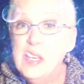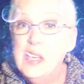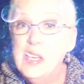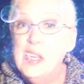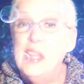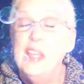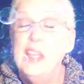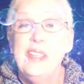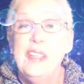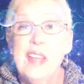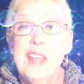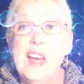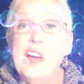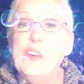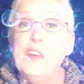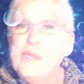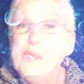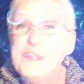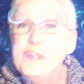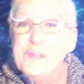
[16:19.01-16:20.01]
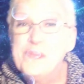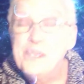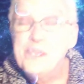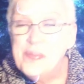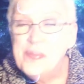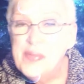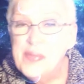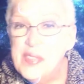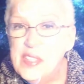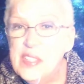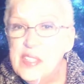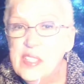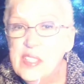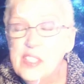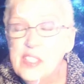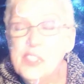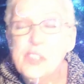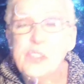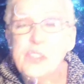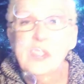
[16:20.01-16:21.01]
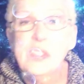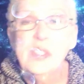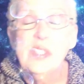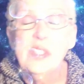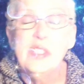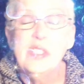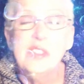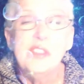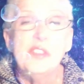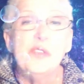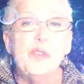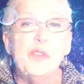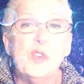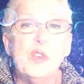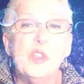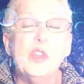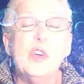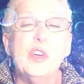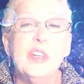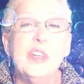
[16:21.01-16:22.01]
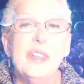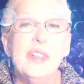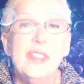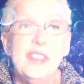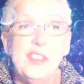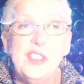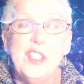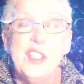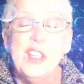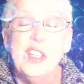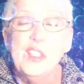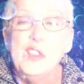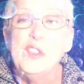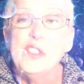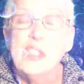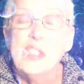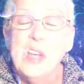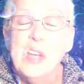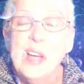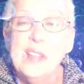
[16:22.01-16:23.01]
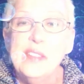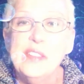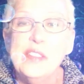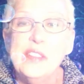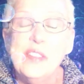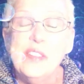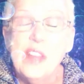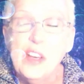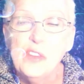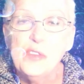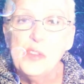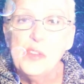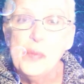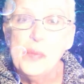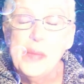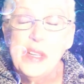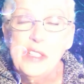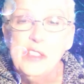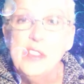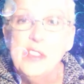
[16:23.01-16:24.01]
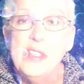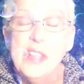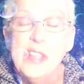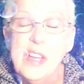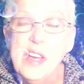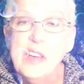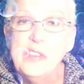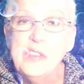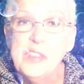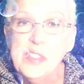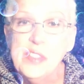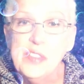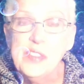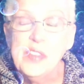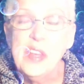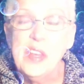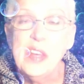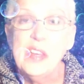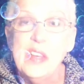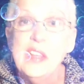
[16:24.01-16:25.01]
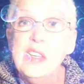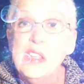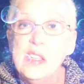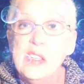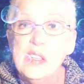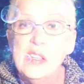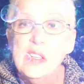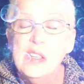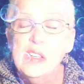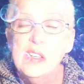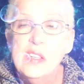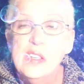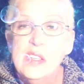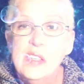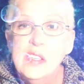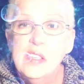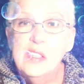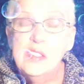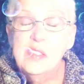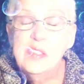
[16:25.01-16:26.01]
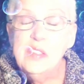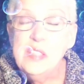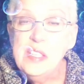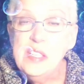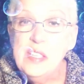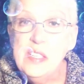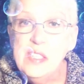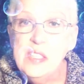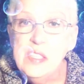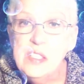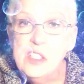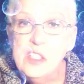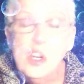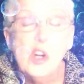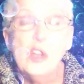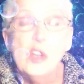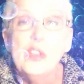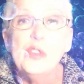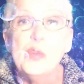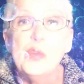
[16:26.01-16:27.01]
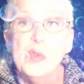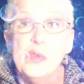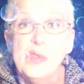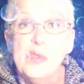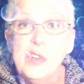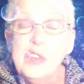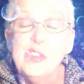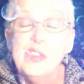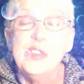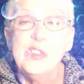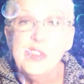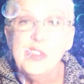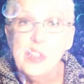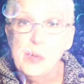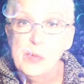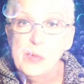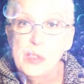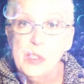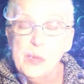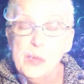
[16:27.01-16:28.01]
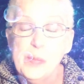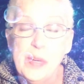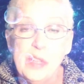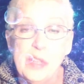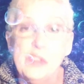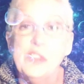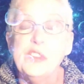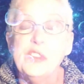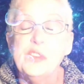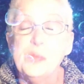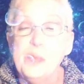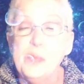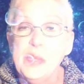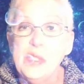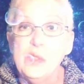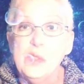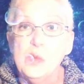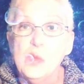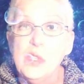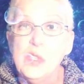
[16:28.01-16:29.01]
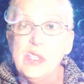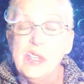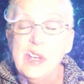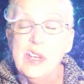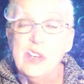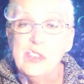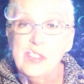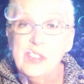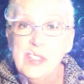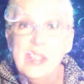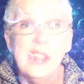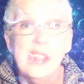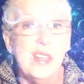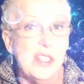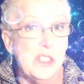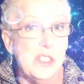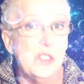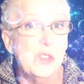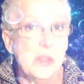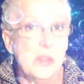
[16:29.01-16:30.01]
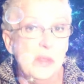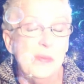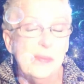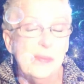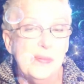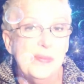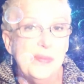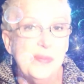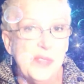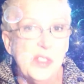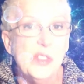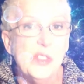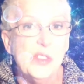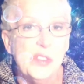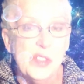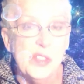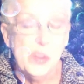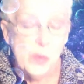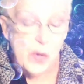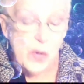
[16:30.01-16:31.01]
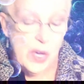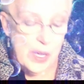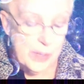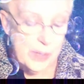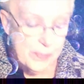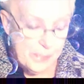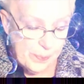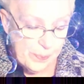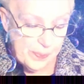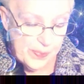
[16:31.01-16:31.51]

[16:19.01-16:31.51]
Now, this is for your general guidance affirmator, and I have to say, the cards were very stubborn about spitting one out, and you'll see why. The